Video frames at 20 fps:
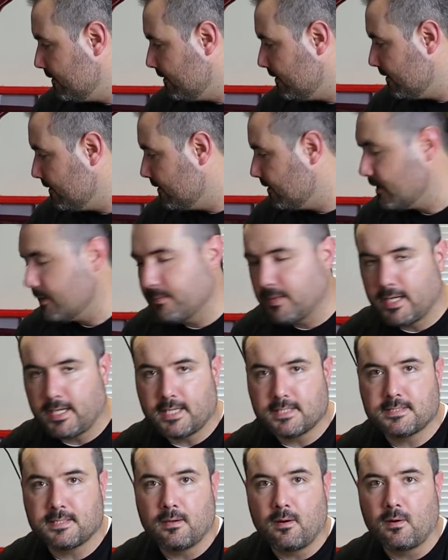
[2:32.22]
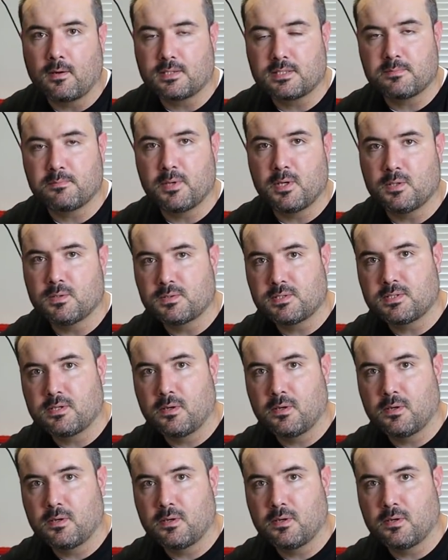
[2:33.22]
I mean, I guess they are exposed.